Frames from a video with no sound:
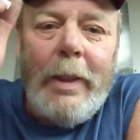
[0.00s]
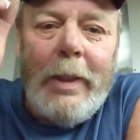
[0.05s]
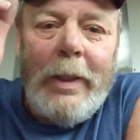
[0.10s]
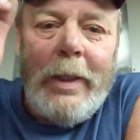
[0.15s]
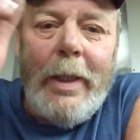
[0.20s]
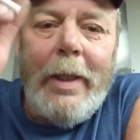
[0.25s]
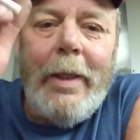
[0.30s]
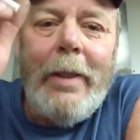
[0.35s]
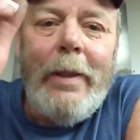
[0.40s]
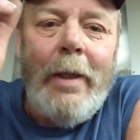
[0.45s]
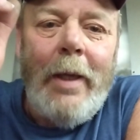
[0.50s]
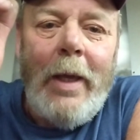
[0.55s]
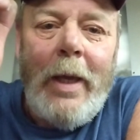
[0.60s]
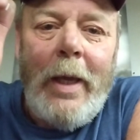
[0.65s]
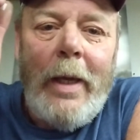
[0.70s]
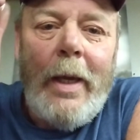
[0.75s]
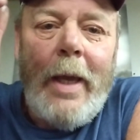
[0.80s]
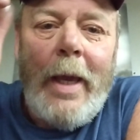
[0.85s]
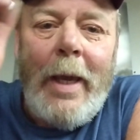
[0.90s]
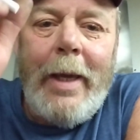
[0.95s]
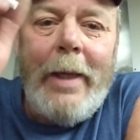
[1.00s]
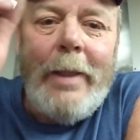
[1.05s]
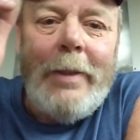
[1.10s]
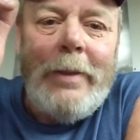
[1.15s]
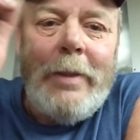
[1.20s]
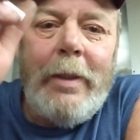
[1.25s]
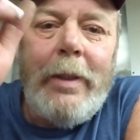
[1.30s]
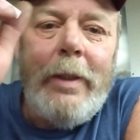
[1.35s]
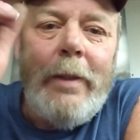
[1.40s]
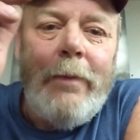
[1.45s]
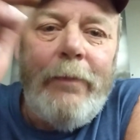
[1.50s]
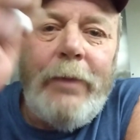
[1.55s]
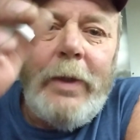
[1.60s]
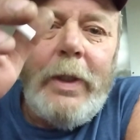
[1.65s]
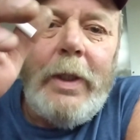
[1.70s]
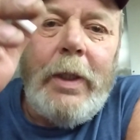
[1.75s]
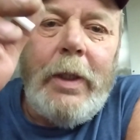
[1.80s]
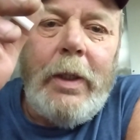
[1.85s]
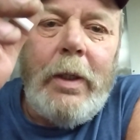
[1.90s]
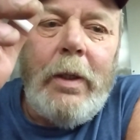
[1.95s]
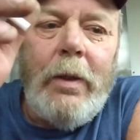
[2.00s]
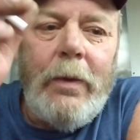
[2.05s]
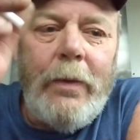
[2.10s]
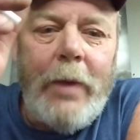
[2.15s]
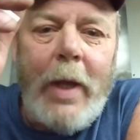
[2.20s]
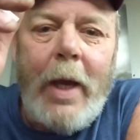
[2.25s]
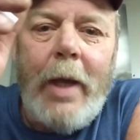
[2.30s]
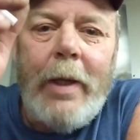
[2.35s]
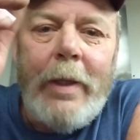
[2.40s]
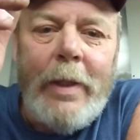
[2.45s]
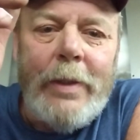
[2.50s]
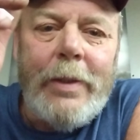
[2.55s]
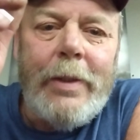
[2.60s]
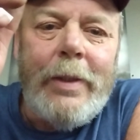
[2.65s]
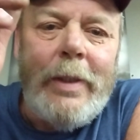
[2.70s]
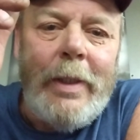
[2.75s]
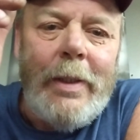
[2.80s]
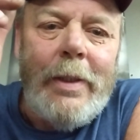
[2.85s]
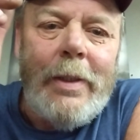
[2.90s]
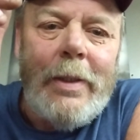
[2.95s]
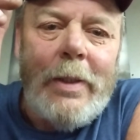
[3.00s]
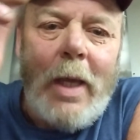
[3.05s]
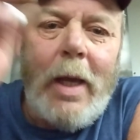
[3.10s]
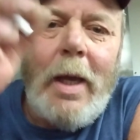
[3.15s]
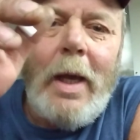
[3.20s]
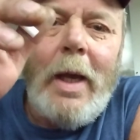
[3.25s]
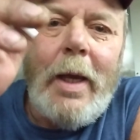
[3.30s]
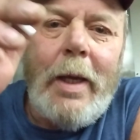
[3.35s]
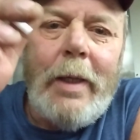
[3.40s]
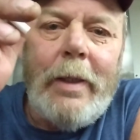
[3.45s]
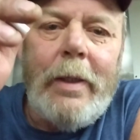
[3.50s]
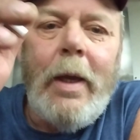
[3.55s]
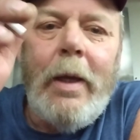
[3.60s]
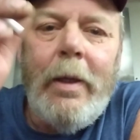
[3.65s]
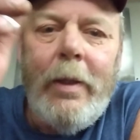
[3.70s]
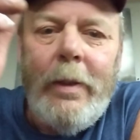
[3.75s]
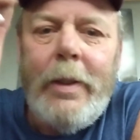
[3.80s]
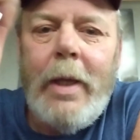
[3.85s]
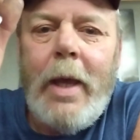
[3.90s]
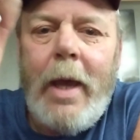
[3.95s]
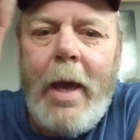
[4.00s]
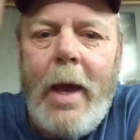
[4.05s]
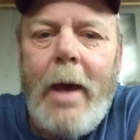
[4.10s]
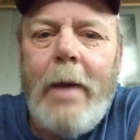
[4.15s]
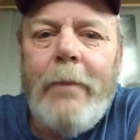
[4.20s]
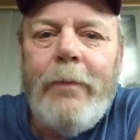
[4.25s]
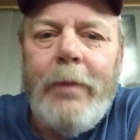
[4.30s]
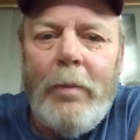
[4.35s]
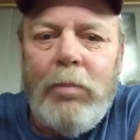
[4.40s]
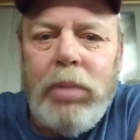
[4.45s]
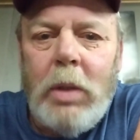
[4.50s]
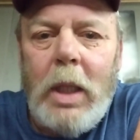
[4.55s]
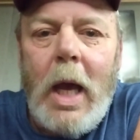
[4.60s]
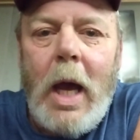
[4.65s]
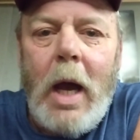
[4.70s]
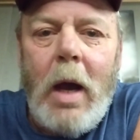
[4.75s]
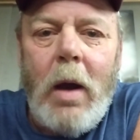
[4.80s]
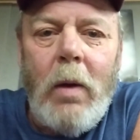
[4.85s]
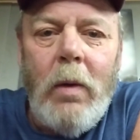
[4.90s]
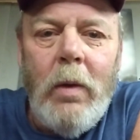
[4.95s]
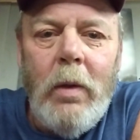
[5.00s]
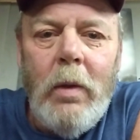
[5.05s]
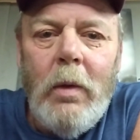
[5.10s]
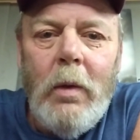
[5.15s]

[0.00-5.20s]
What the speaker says: get a ATV that is designed to have the plow.